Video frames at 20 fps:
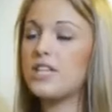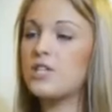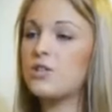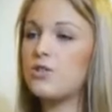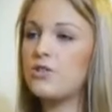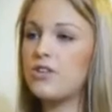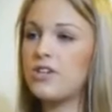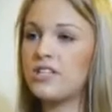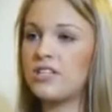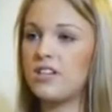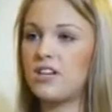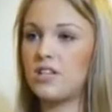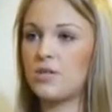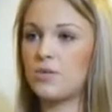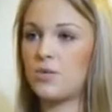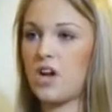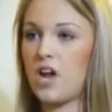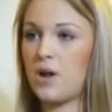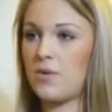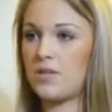My story
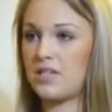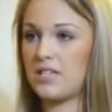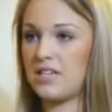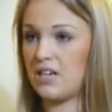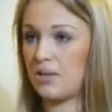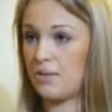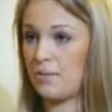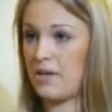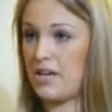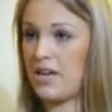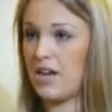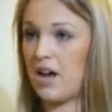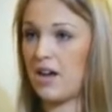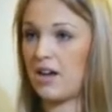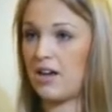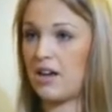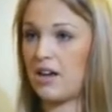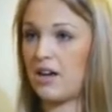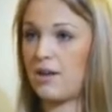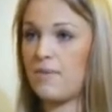starts when I was a little bit
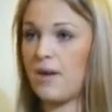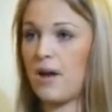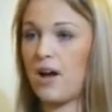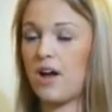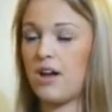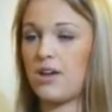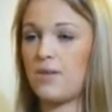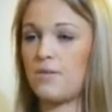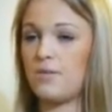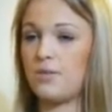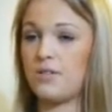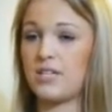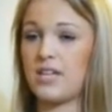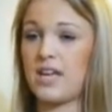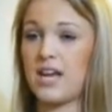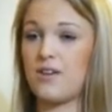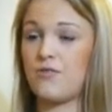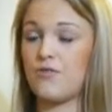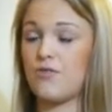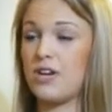younger. I was
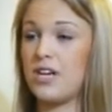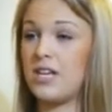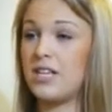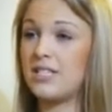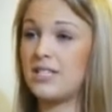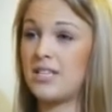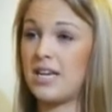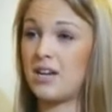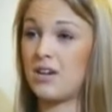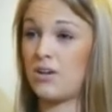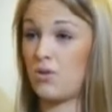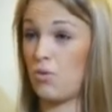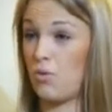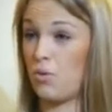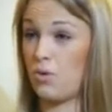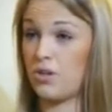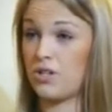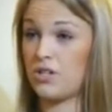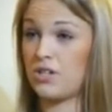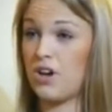getting really sick
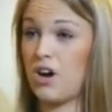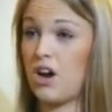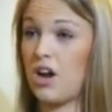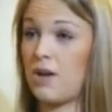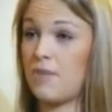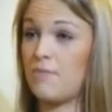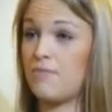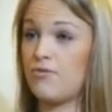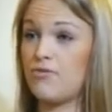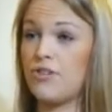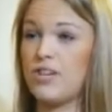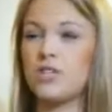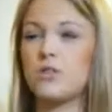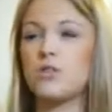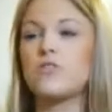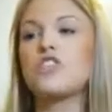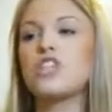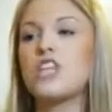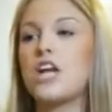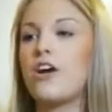all the time, really
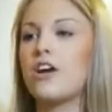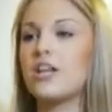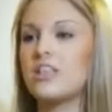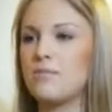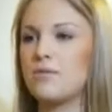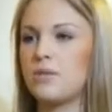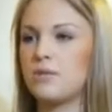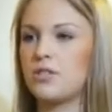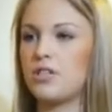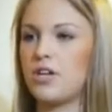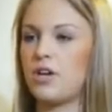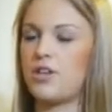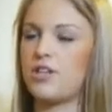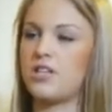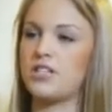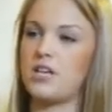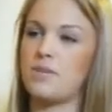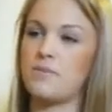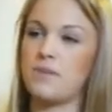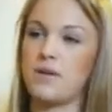sort of generic symptoms though, things